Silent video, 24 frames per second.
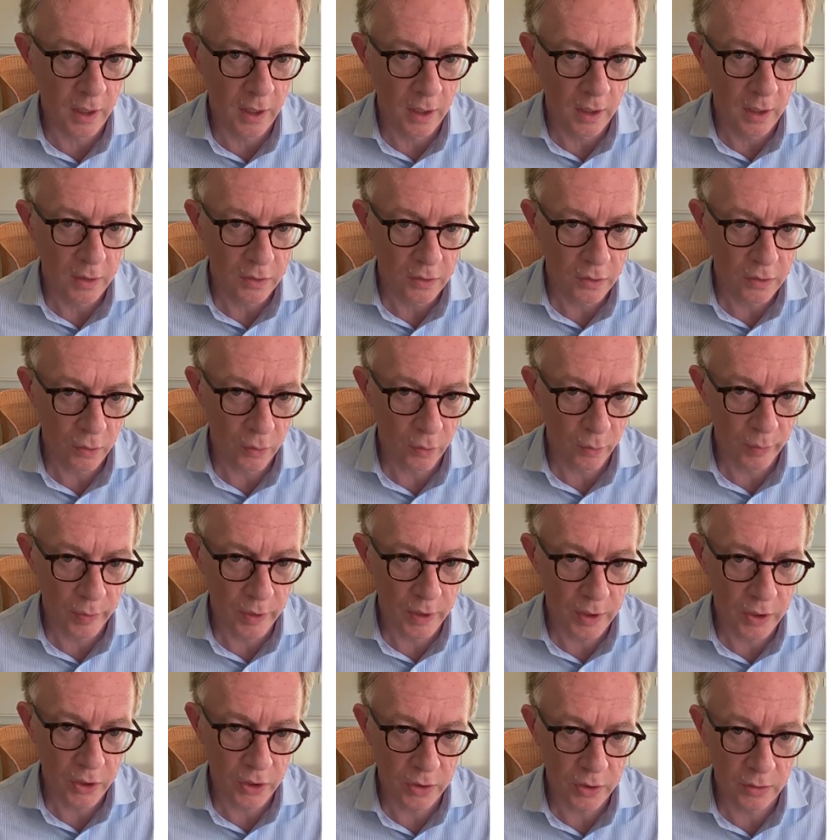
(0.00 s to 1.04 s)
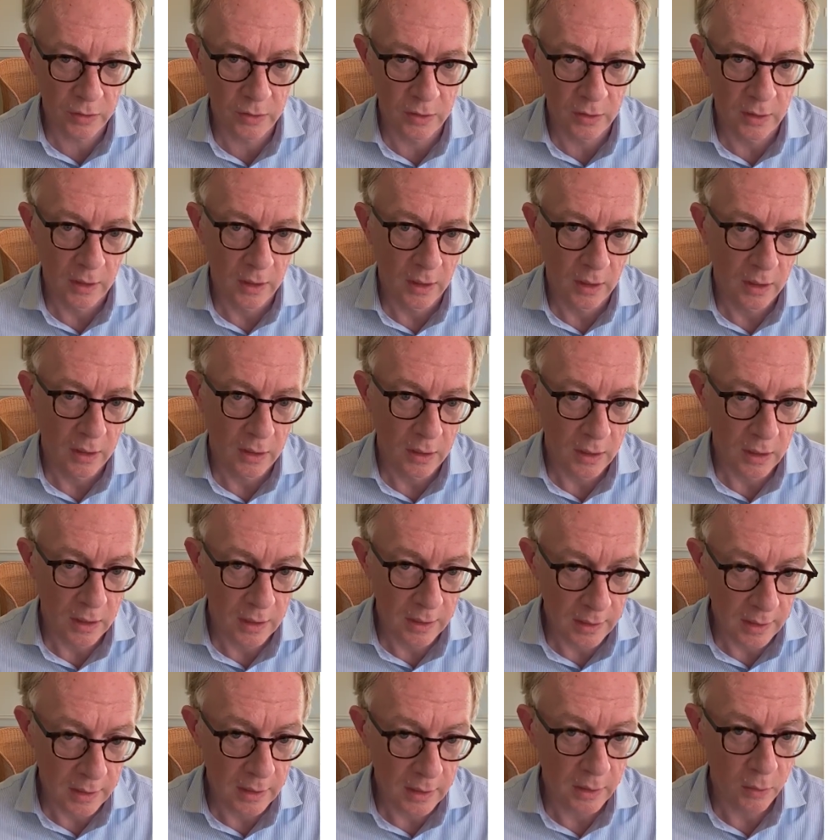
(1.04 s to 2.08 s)
So a patient
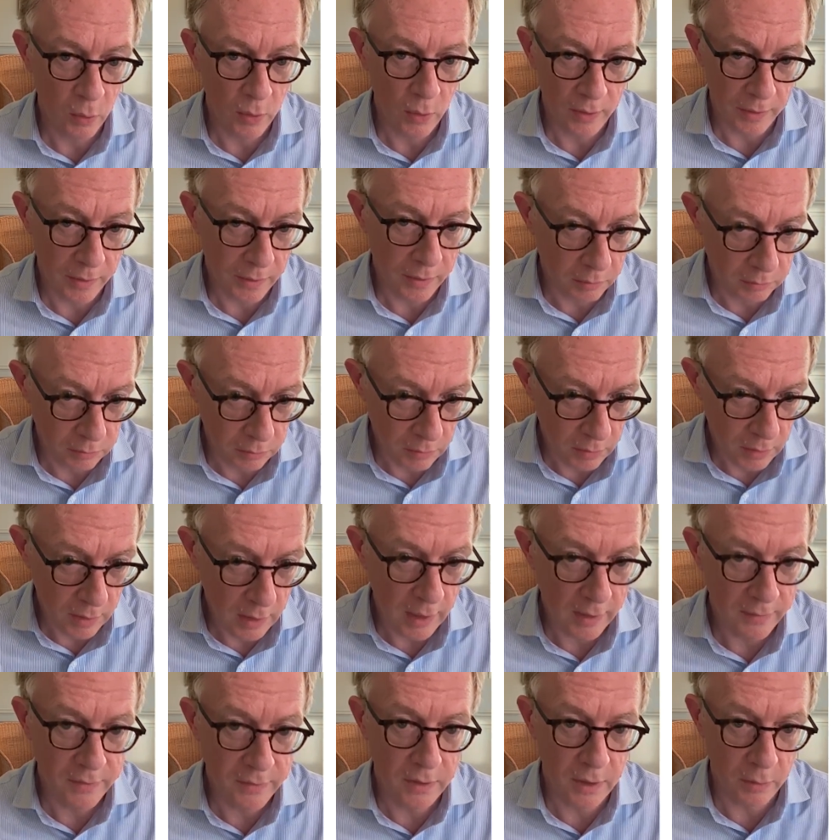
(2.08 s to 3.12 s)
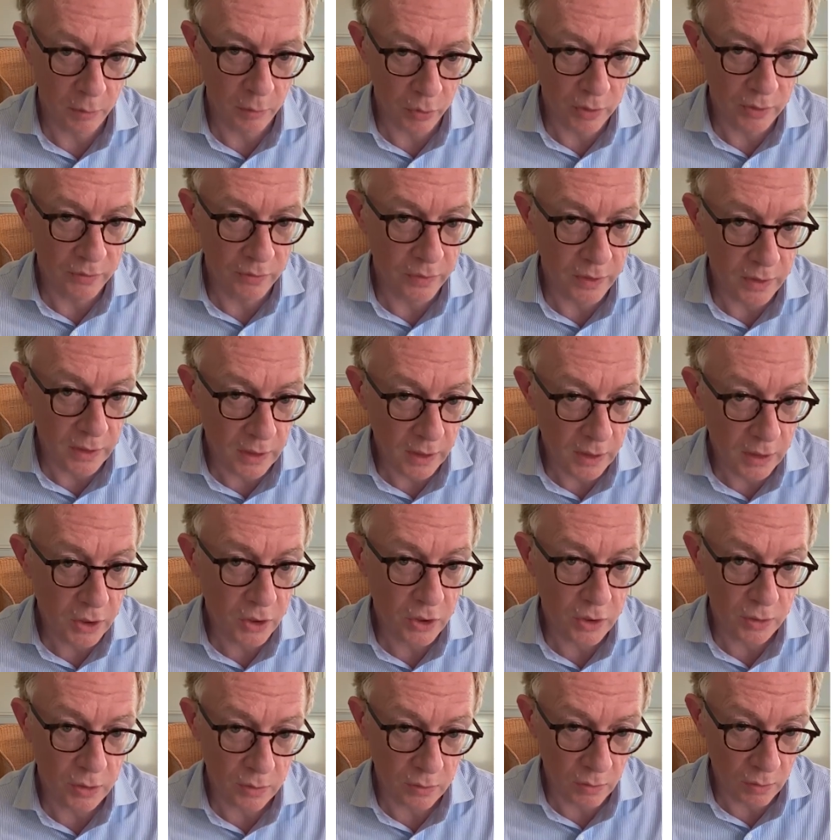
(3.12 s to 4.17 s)
clearly with lifestyle
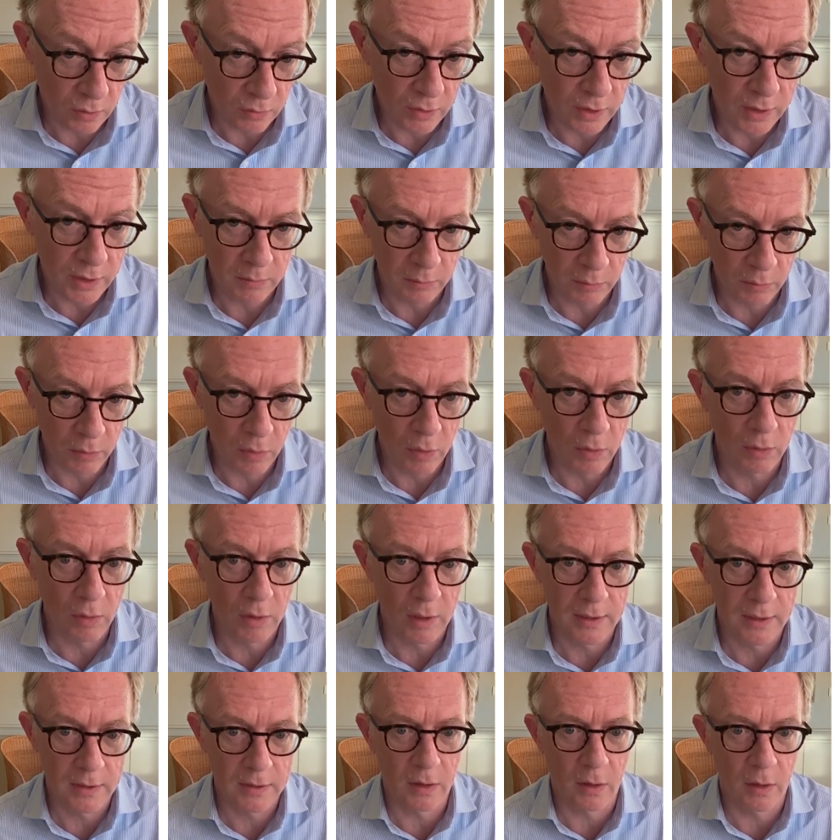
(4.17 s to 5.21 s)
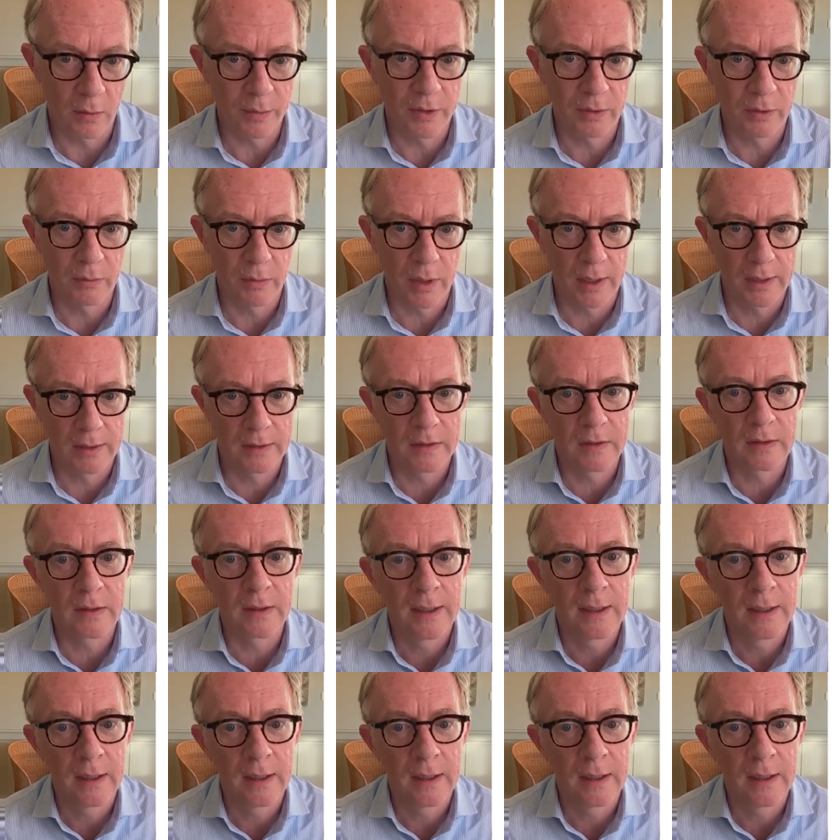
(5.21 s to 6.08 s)
modification already more or less optimized,